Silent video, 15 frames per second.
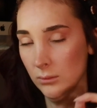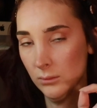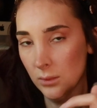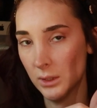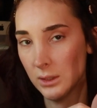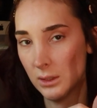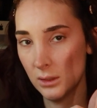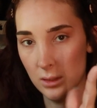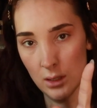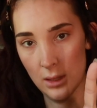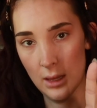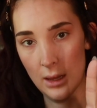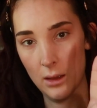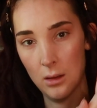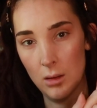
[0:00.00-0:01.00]
listen to
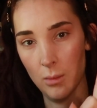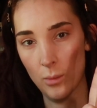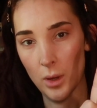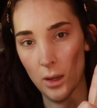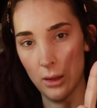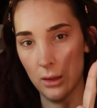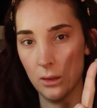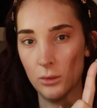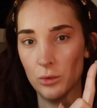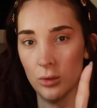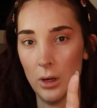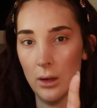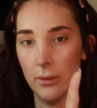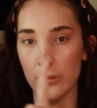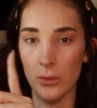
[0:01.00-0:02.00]
that on my
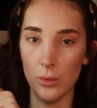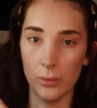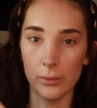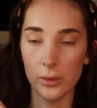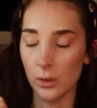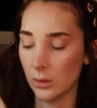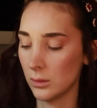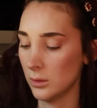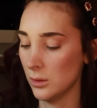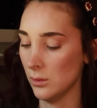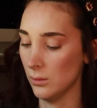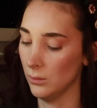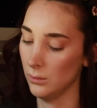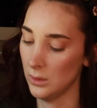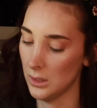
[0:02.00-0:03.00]
drive over
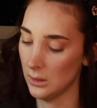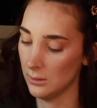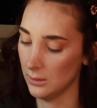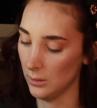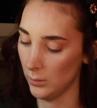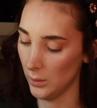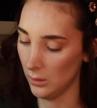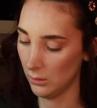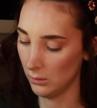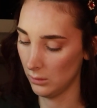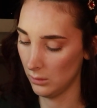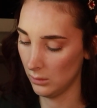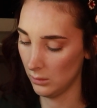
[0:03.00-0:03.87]
to the exhibit.